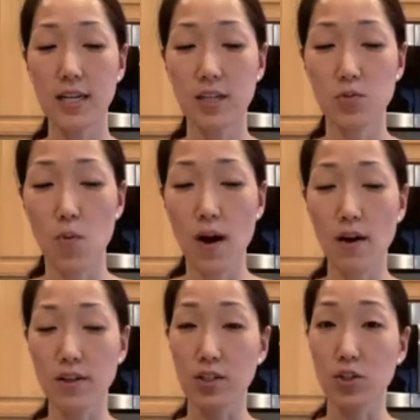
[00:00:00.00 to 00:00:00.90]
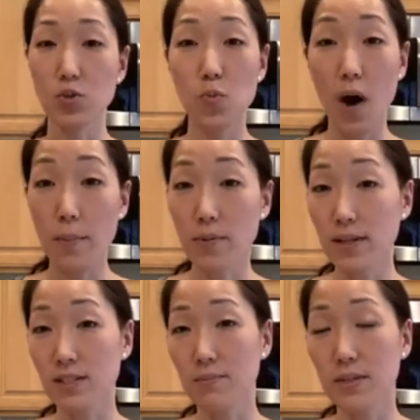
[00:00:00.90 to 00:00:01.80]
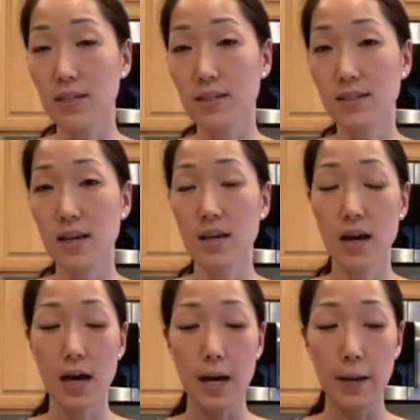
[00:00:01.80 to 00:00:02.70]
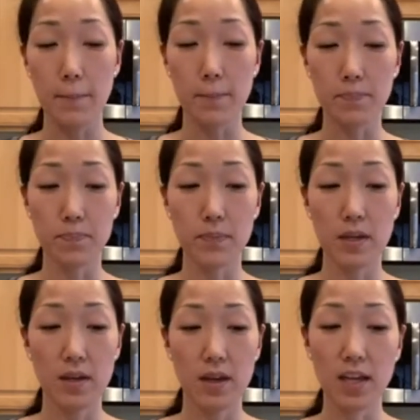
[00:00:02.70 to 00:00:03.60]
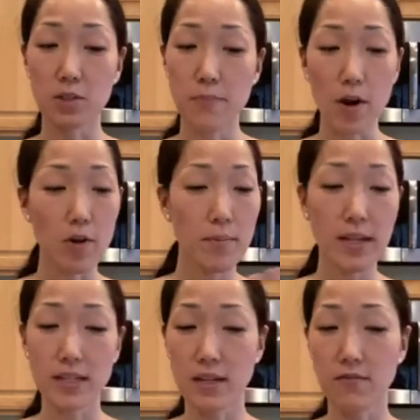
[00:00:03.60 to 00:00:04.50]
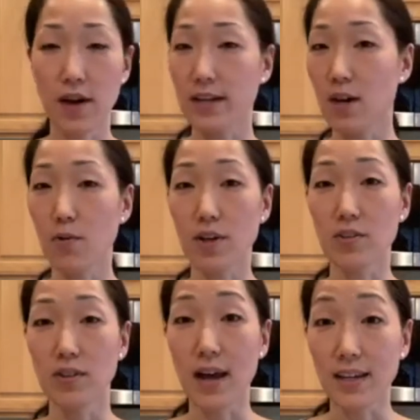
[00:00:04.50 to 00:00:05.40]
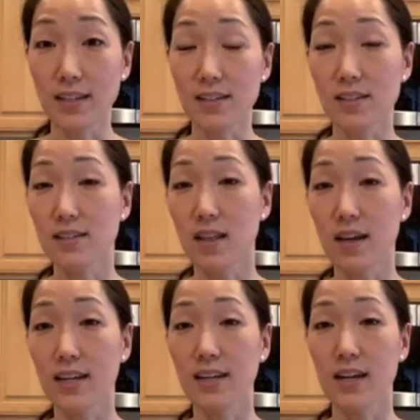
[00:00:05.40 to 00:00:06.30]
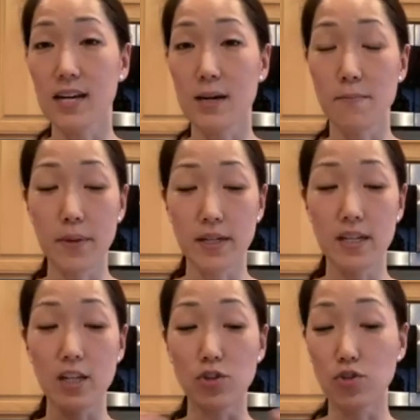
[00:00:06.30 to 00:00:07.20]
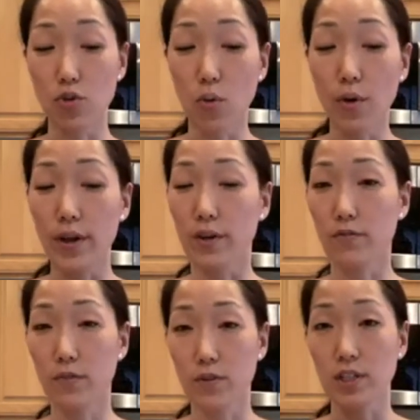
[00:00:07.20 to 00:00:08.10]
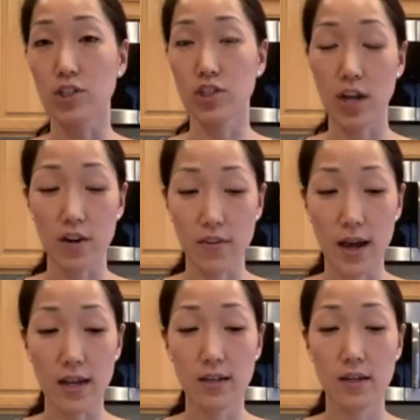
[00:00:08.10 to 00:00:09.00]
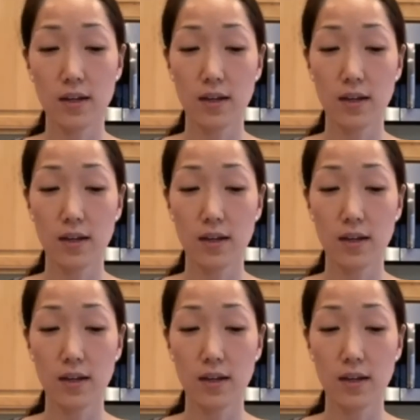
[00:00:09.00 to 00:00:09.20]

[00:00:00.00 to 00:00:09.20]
eating as well. You can swap recipes, experiment and find out what you like and dislike, but enjoy your food and share that